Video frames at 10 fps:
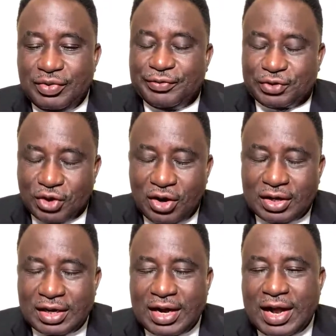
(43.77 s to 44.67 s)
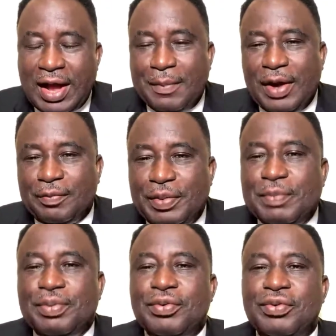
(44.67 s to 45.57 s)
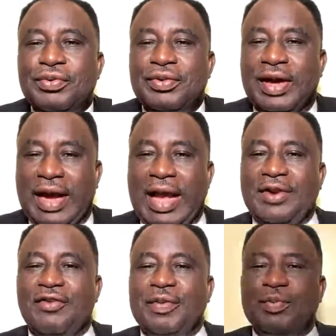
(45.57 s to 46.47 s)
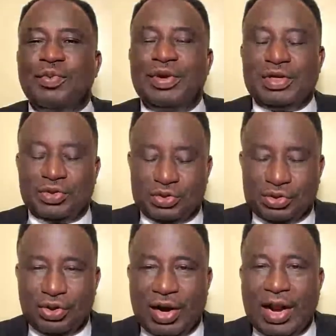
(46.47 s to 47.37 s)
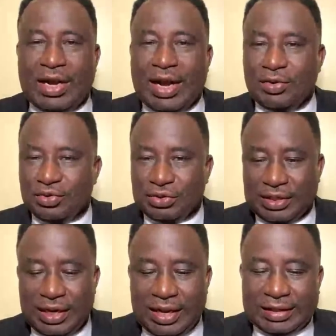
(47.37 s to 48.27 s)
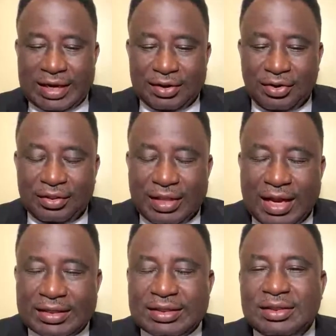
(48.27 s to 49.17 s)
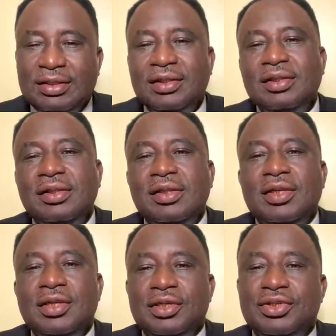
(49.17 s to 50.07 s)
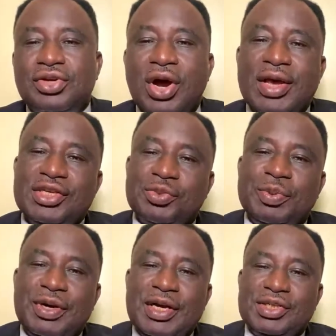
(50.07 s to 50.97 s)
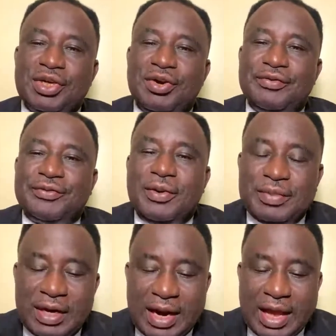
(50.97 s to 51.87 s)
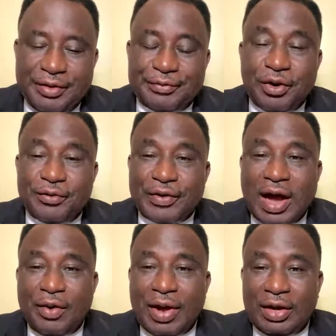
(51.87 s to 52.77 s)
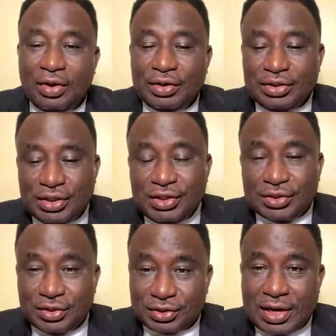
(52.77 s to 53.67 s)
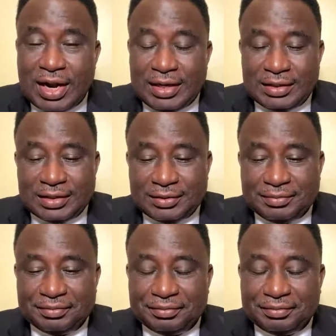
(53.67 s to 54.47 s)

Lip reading: we've talked about people, the kind of people we need to surround, how to select and all that. Draw inspiration from the life of our Lord Jesus Christ.